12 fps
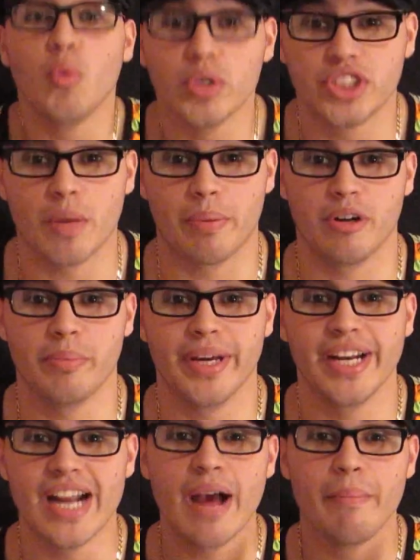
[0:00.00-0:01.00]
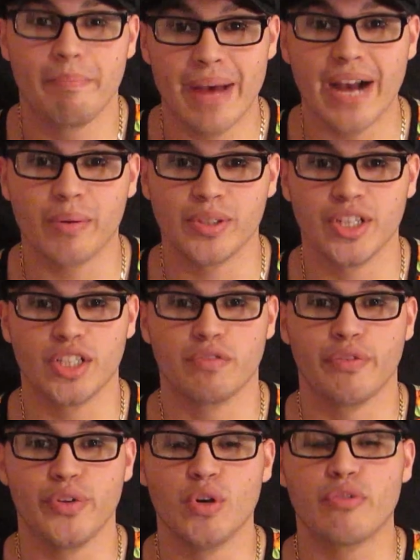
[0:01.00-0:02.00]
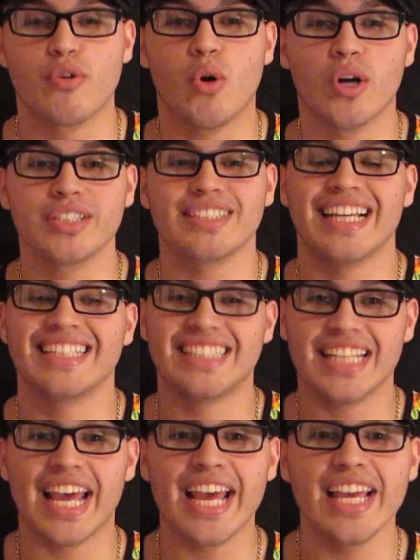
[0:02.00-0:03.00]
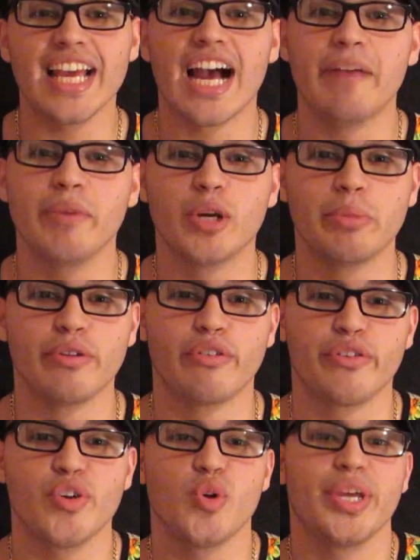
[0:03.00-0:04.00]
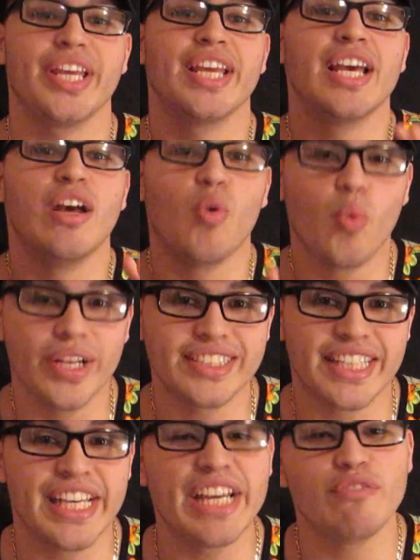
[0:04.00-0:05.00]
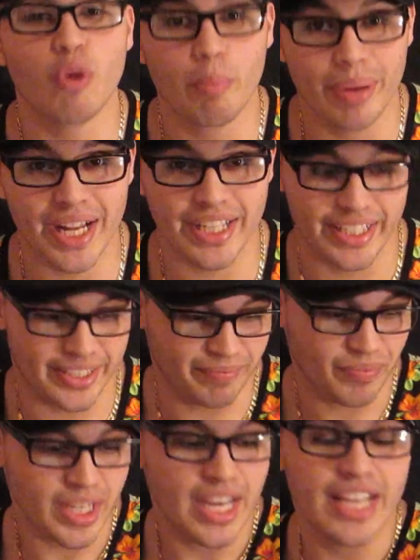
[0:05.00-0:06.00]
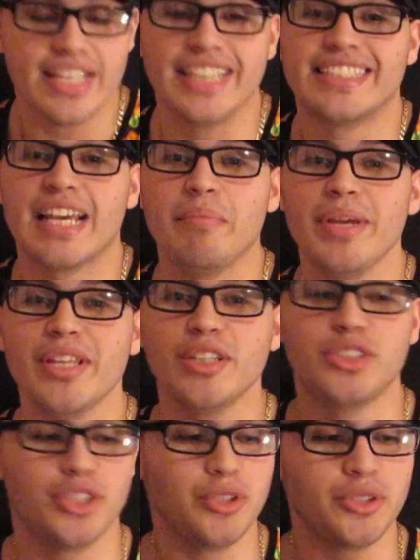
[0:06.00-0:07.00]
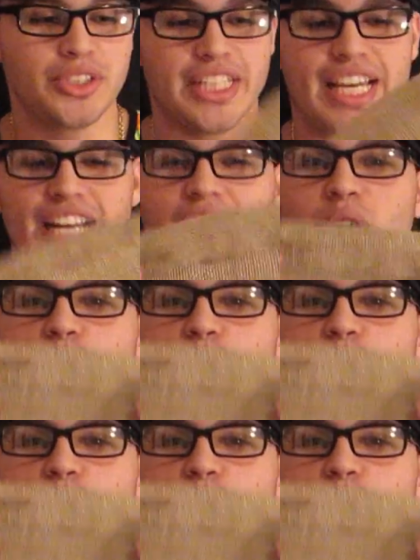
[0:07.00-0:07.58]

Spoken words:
What's up everybody, and I'm back with another review of course, and today I'm going to be reviewing Whiskey Rebellion. They sent me their juice in a